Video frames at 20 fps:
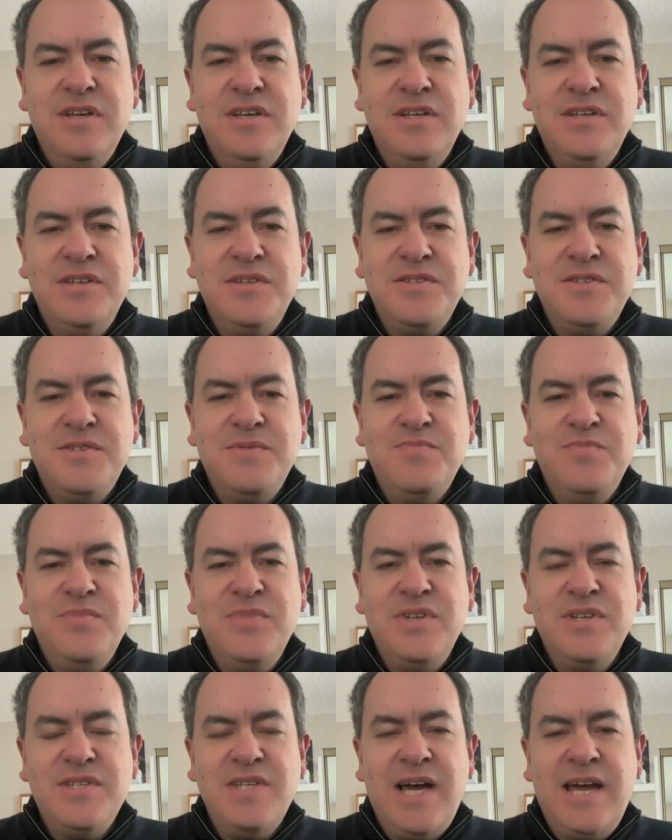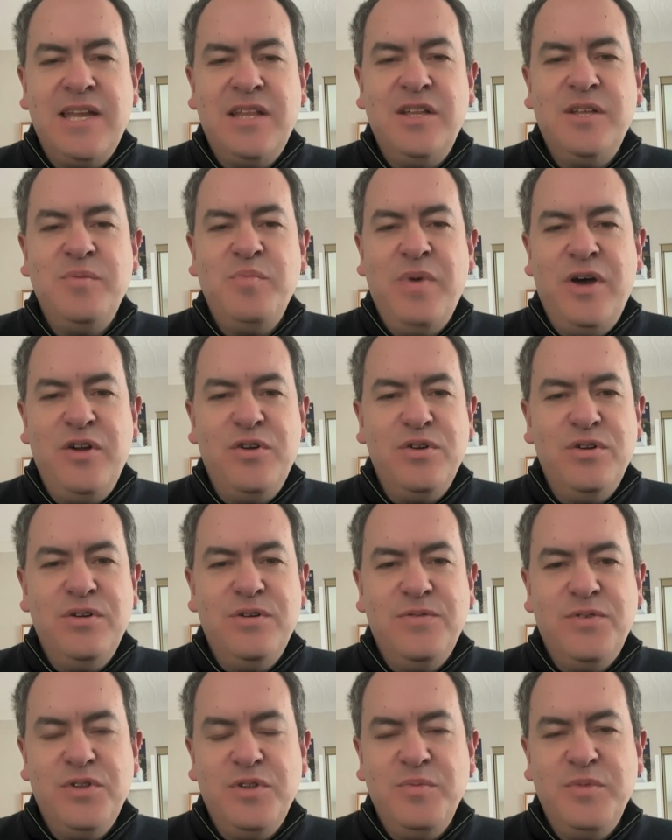is decidedly better
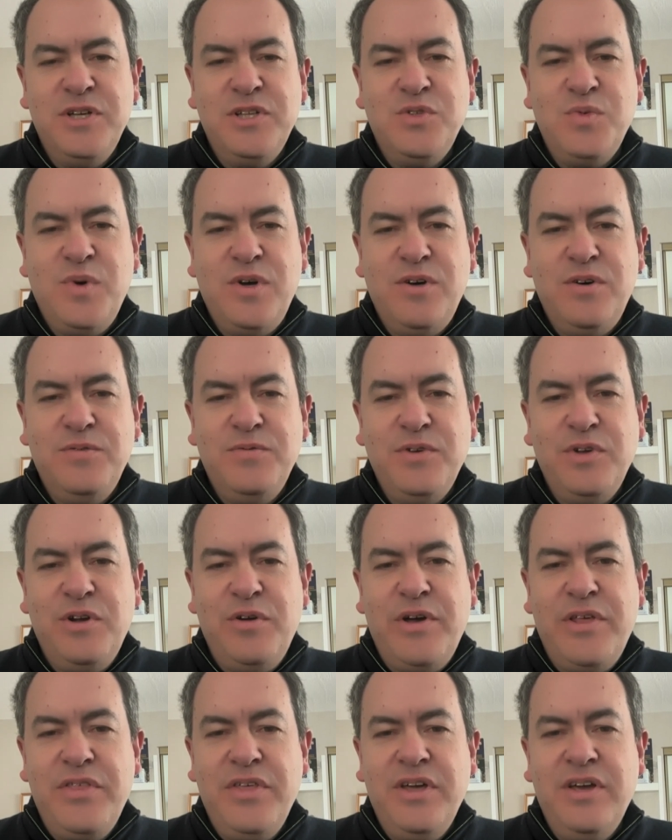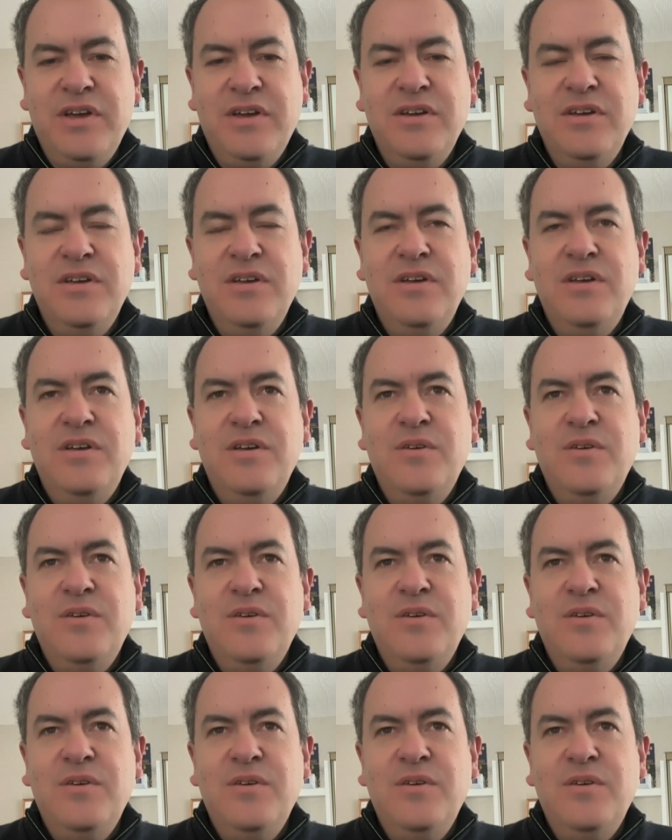for the Big 12. You know, I think